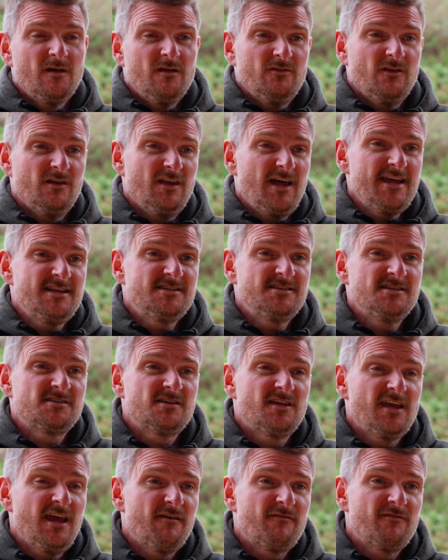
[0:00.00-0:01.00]
The
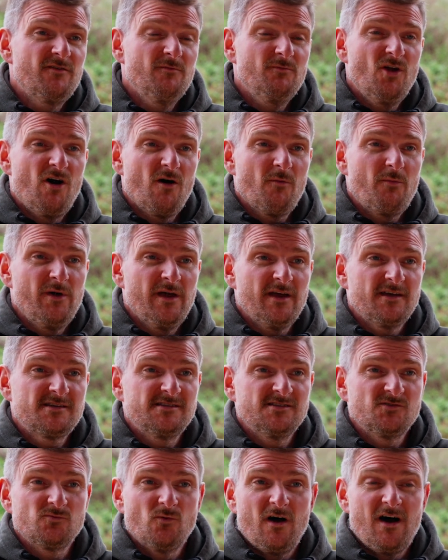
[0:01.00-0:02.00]
latest gear from
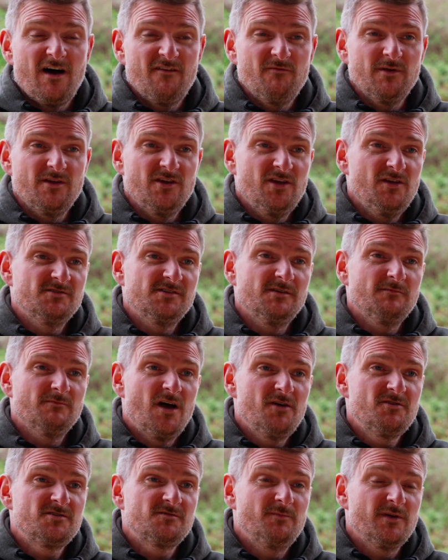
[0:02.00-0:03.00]
Nocpix is what I've been using
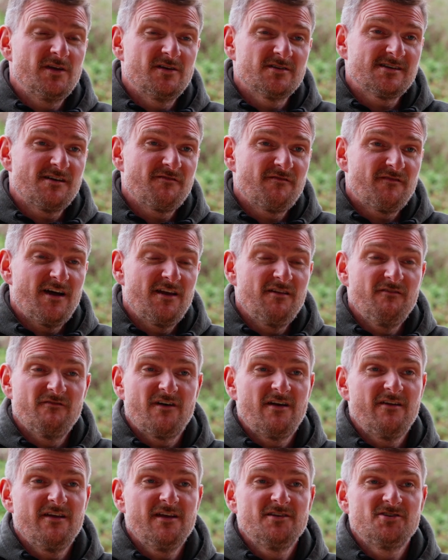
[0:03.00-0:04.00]
most because I found it
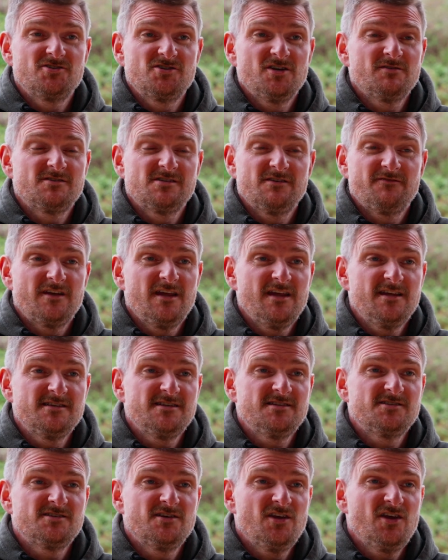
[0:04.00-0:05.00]
very intuitive and
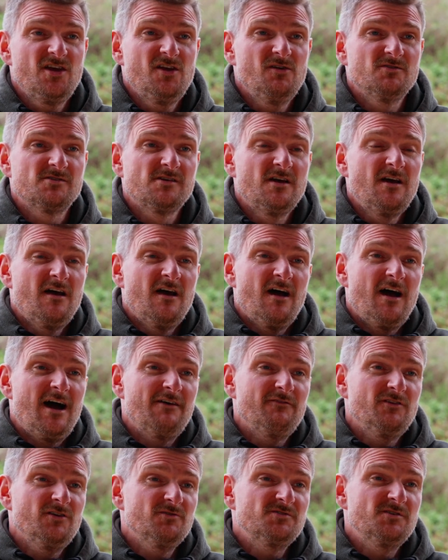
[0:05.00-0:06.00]
easy to use.
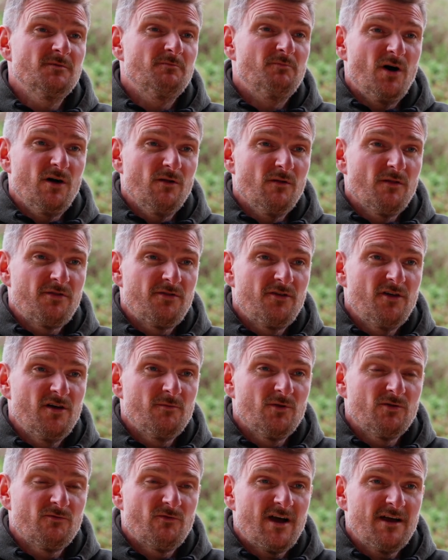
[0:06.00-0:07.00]
I've used the Bolt
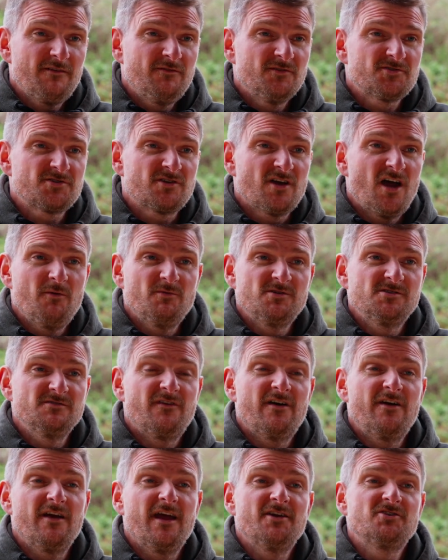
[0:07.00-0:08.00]
Thermal Rifle Scope, which is a
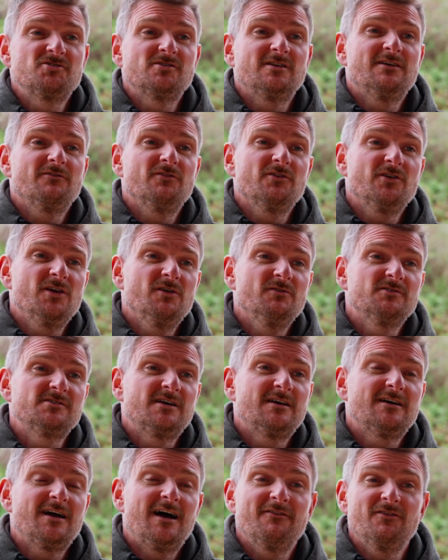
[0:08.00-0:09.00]
very entry-level
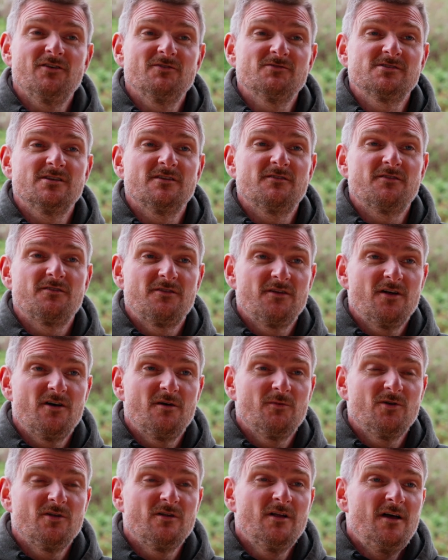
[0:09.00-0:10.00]
user. I've used the
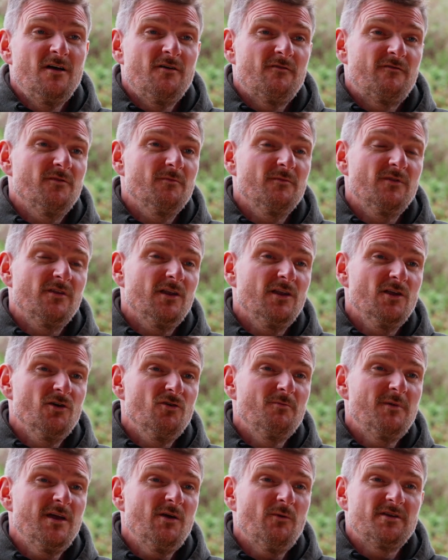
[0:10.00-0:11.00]
Thermal from the
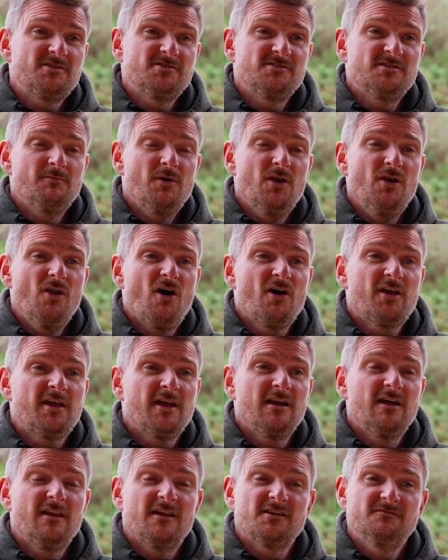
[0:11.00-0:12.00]
Lumi, which is a
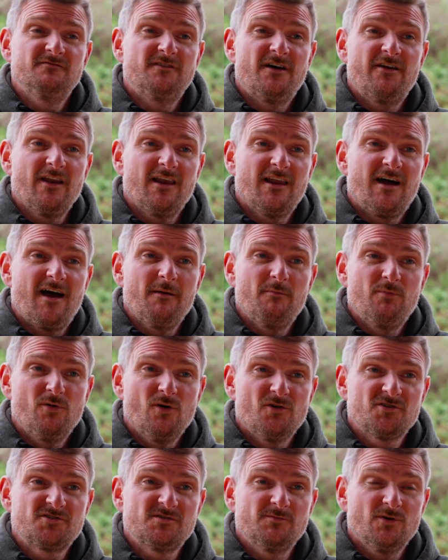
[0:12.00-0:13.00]
monocular that's very light,
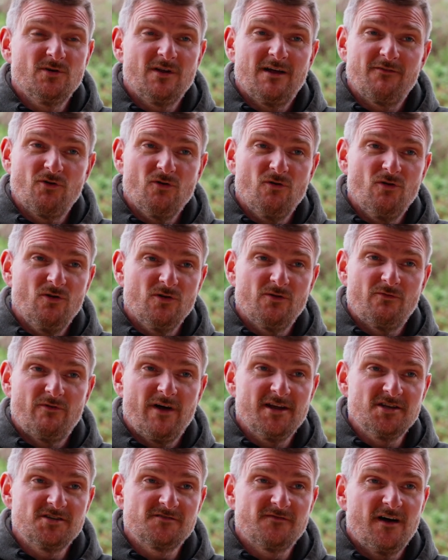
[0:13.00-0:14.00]
portable. I've got all the
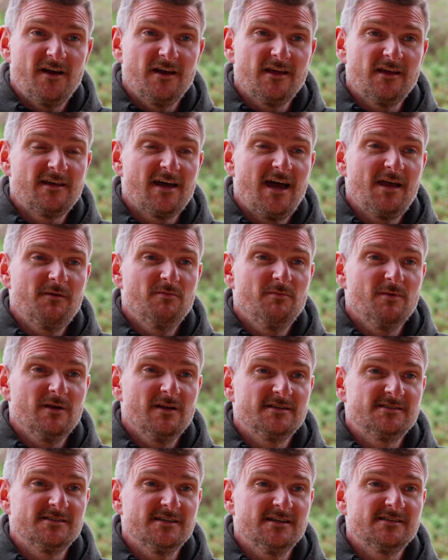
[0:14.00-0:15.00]
range-finding
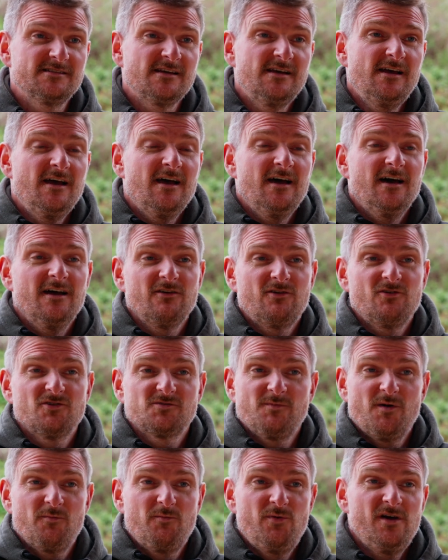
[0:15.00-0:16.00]
capabilities. And of
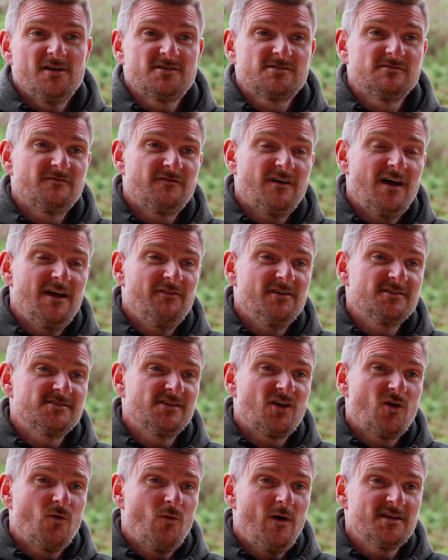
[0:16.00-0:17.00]
course, my personal favorite is
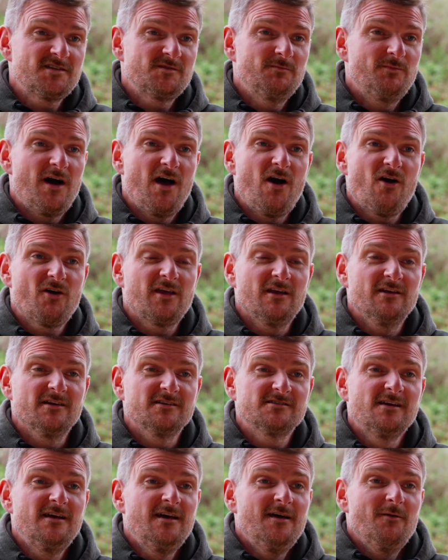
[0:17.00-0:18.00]
the Quest
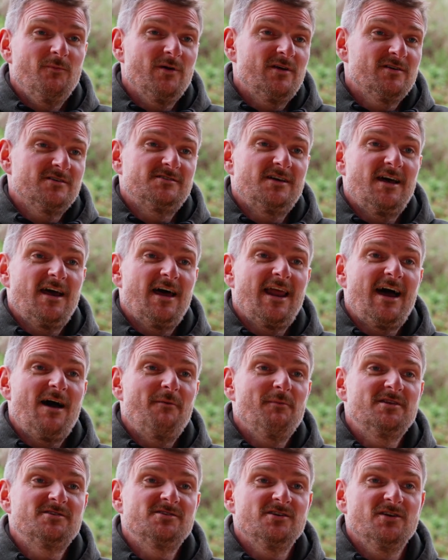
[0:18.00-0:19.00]
Bioculars because they allow
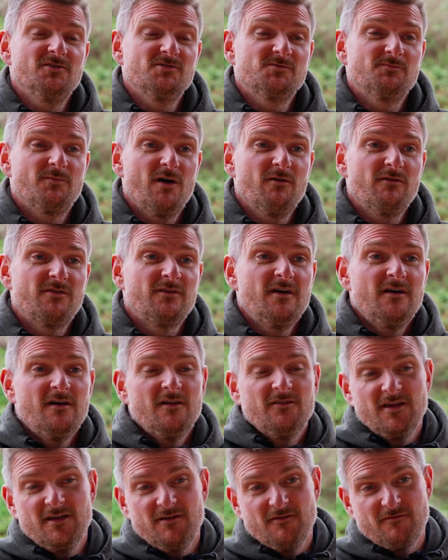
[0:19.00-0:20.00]
me to use both
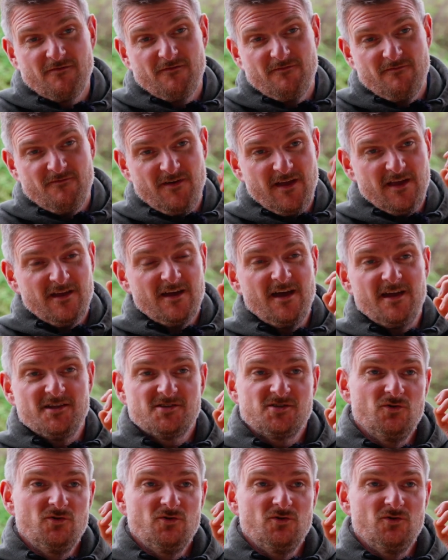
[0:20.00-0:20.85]
the finger as